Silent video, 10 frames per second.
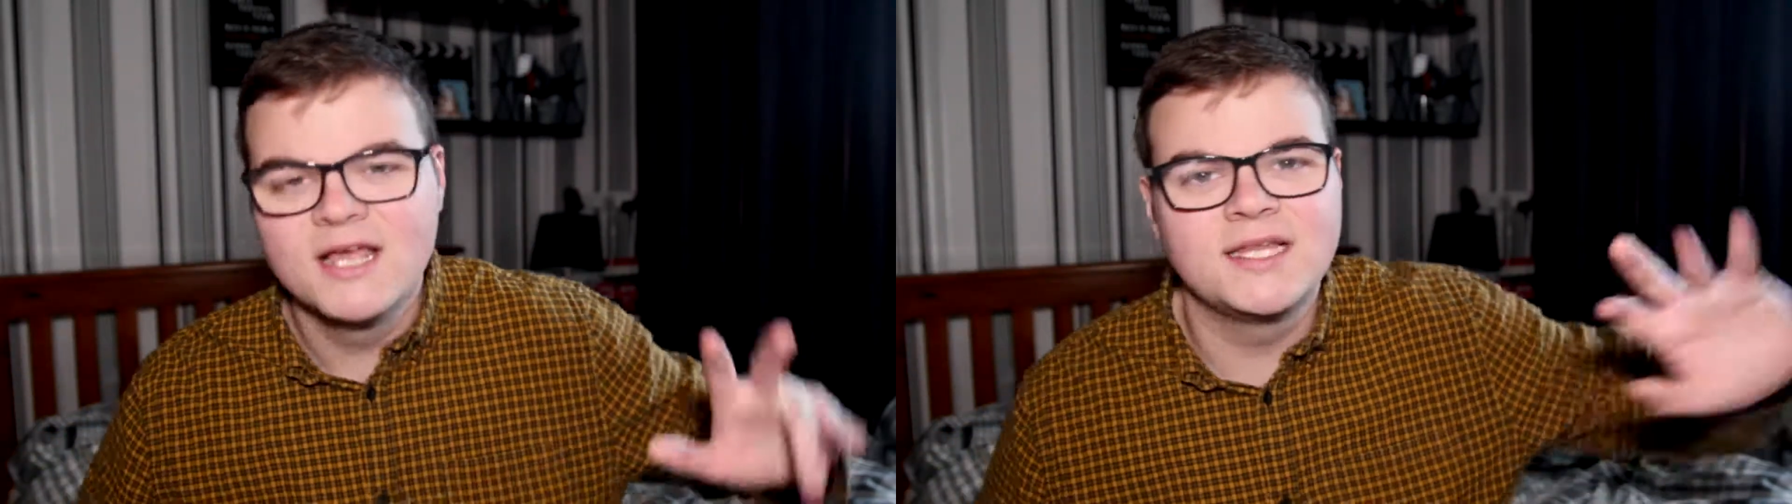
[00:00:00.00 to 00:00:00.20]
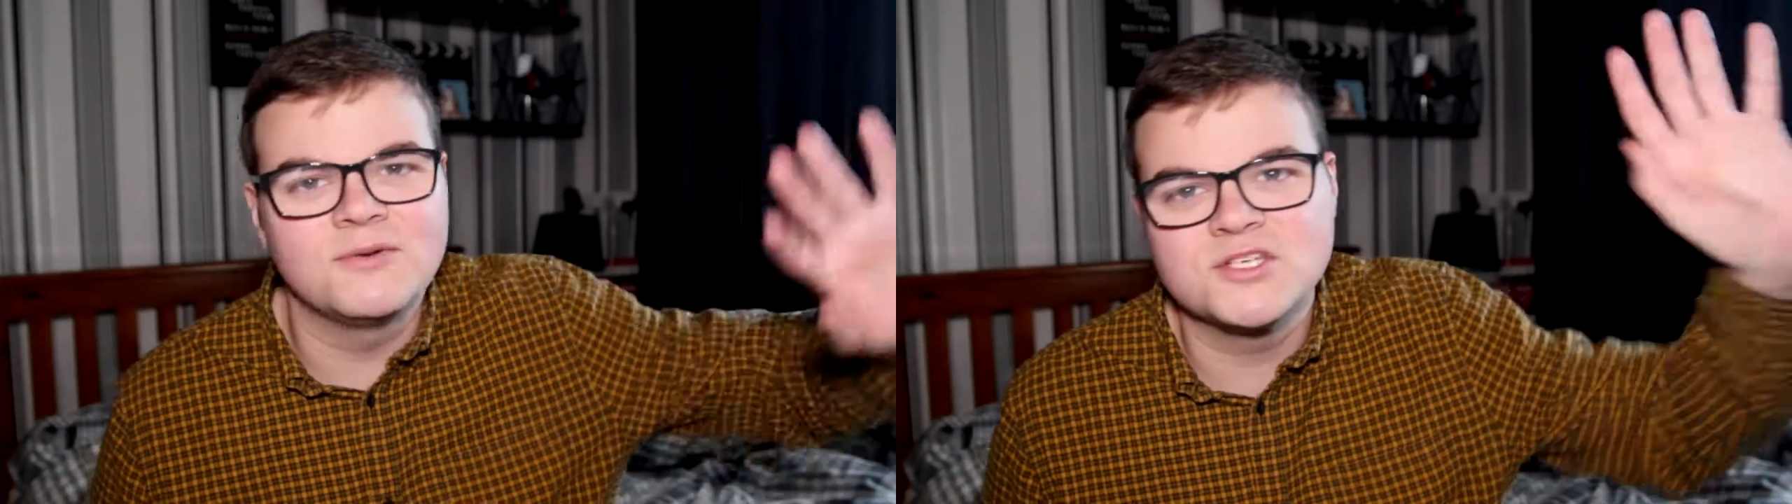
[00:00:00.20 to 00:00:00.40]

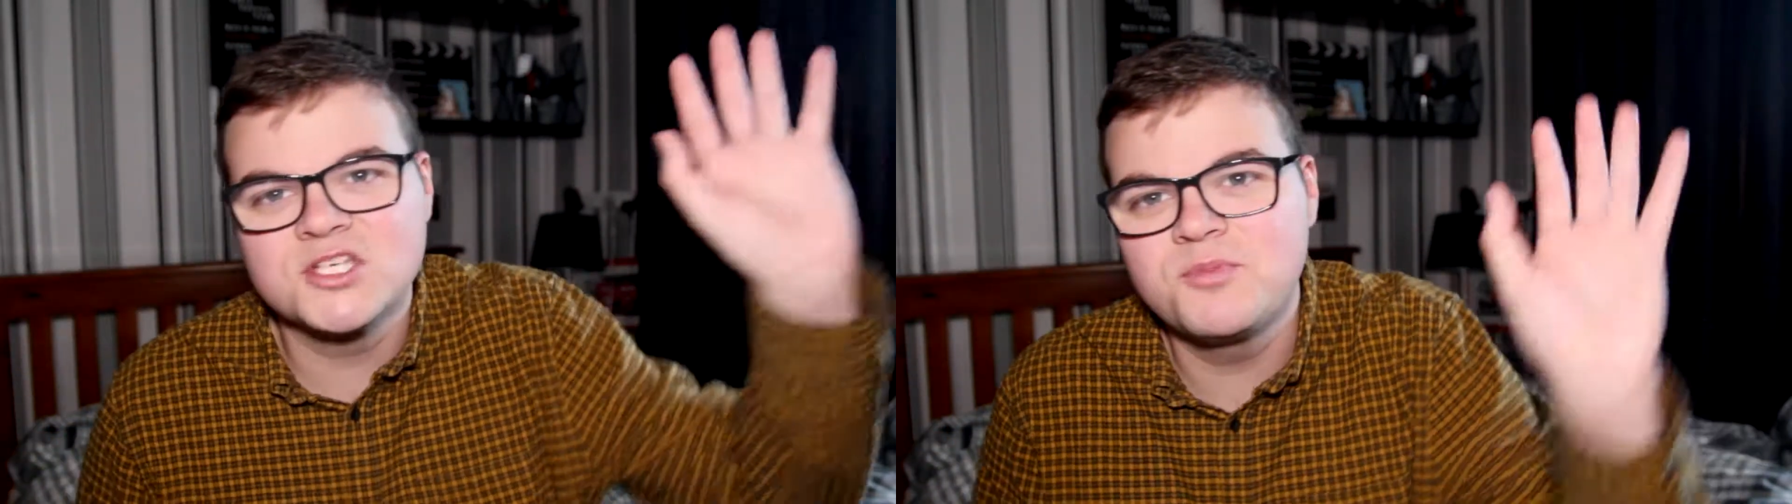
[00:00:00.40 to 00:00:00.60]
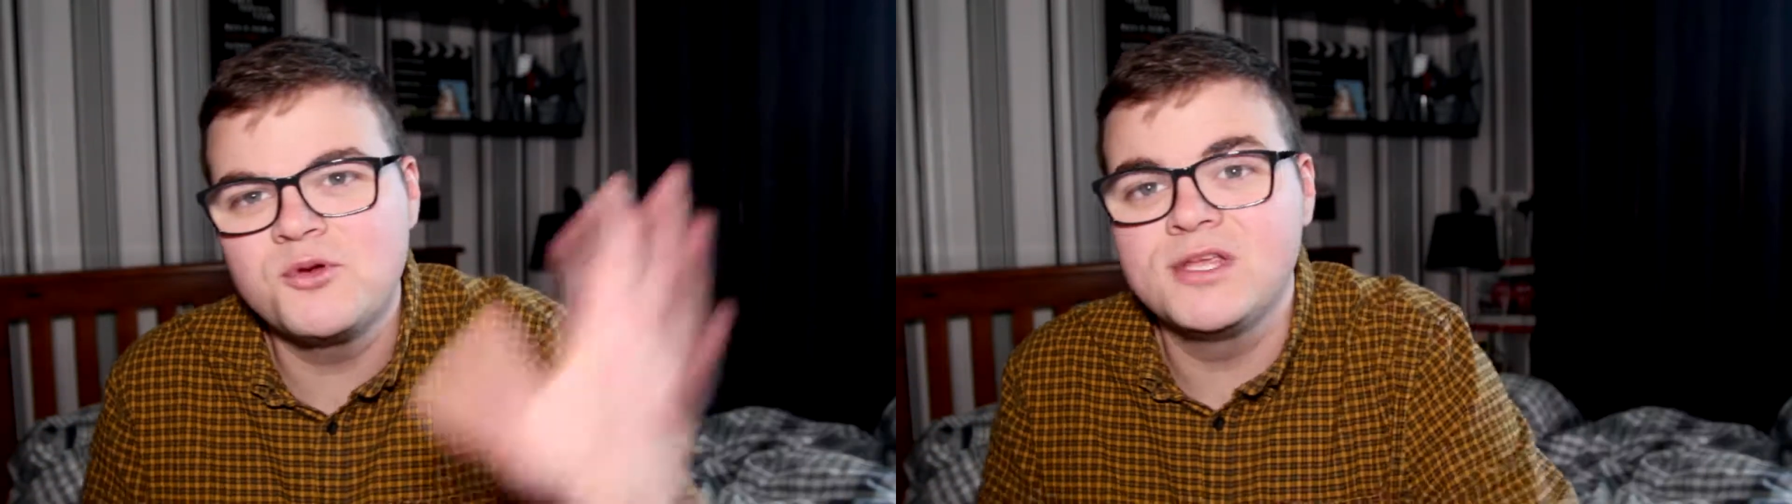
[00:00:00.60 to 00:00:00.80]
there was
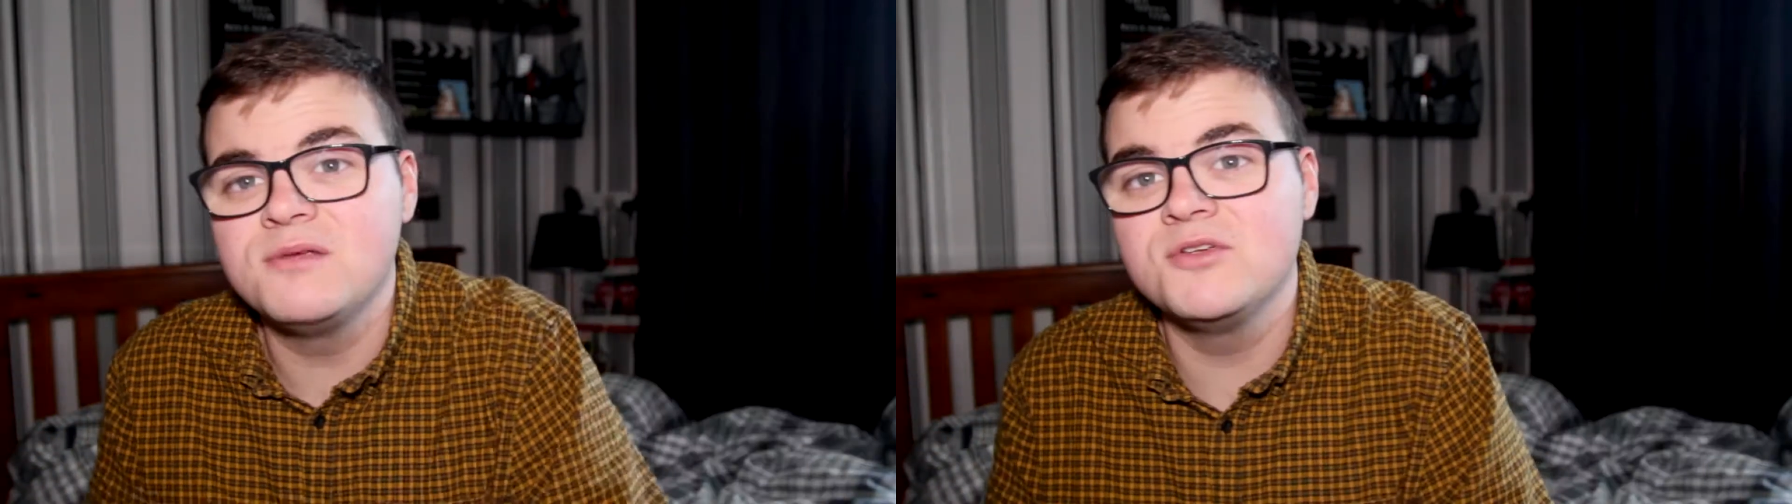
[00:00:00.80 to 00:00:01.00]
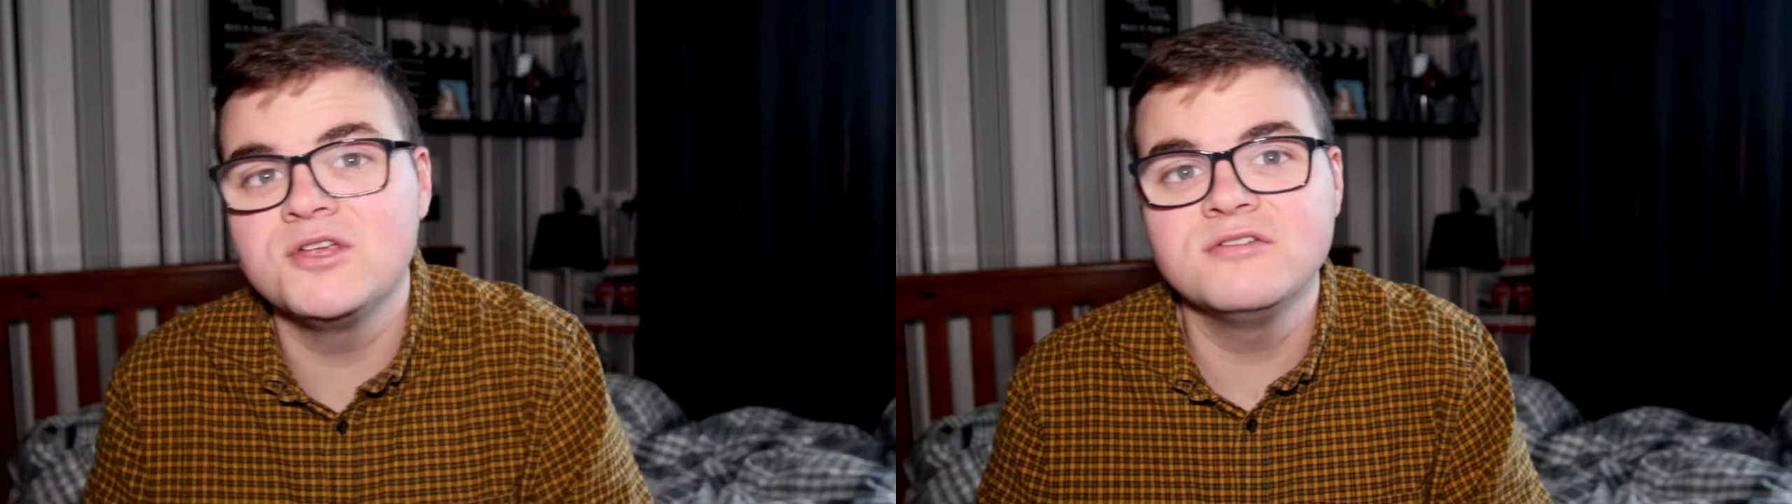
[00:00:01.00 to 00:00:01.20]

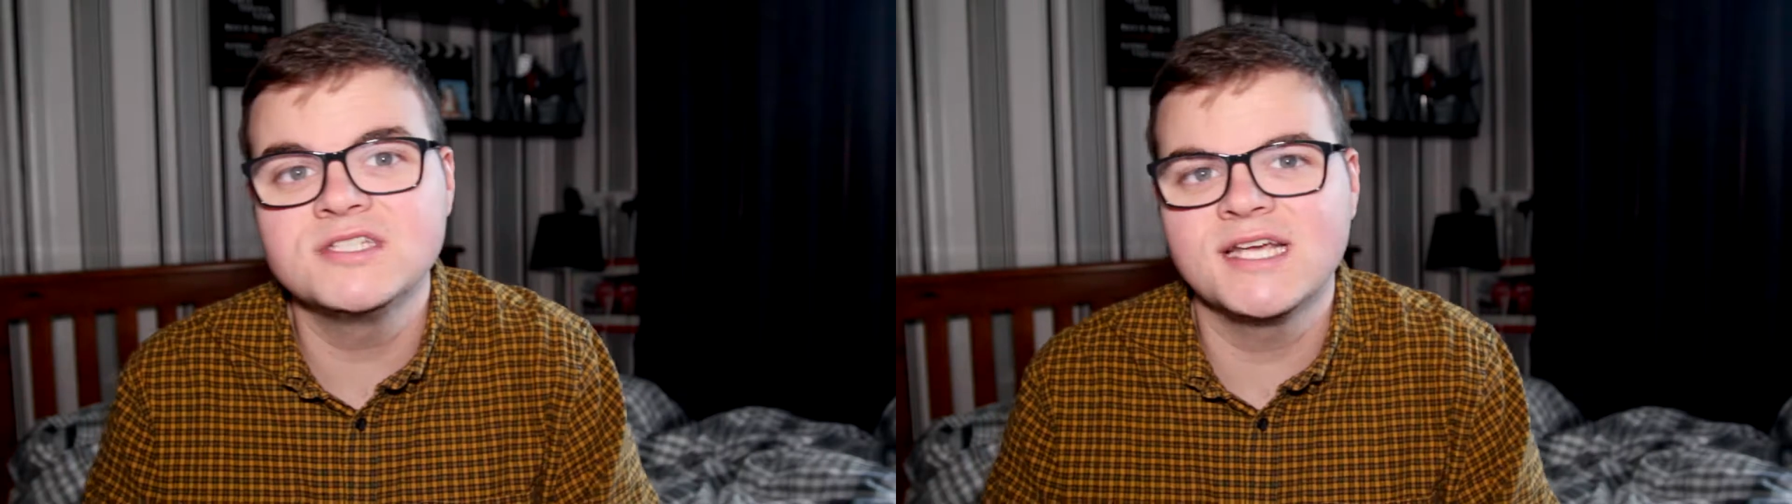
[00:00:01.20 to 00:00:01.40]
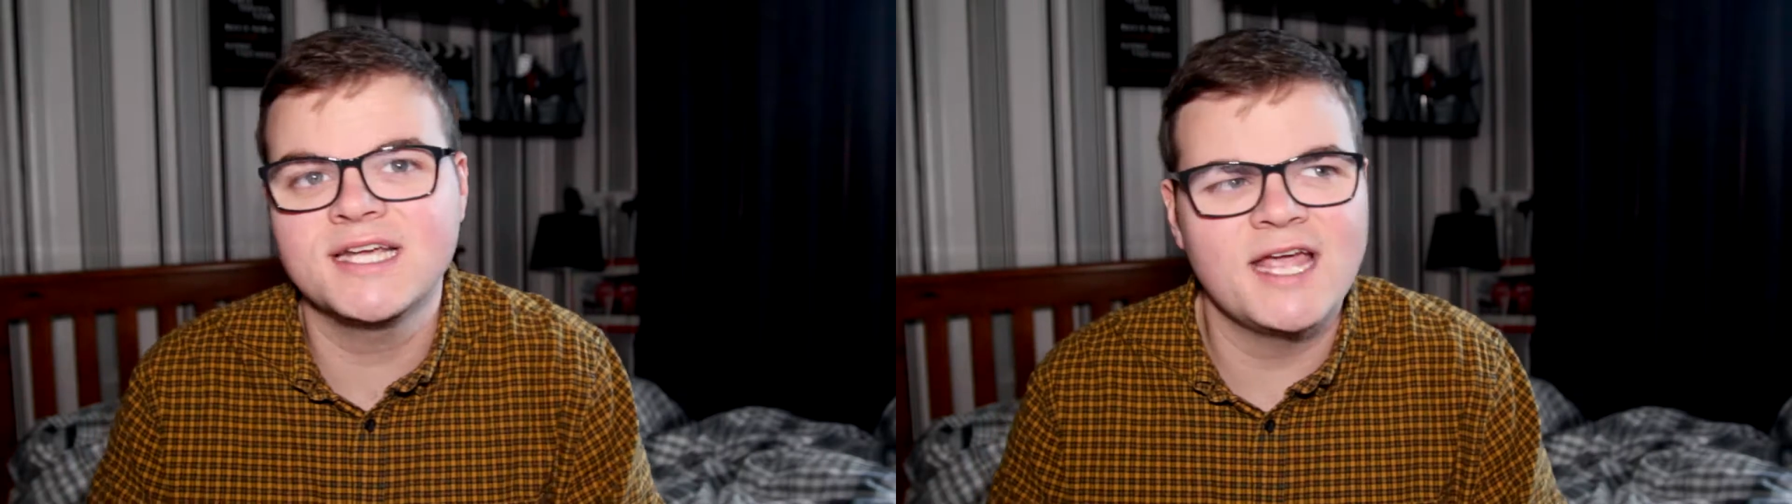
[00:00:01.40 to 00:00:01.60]
spooky music.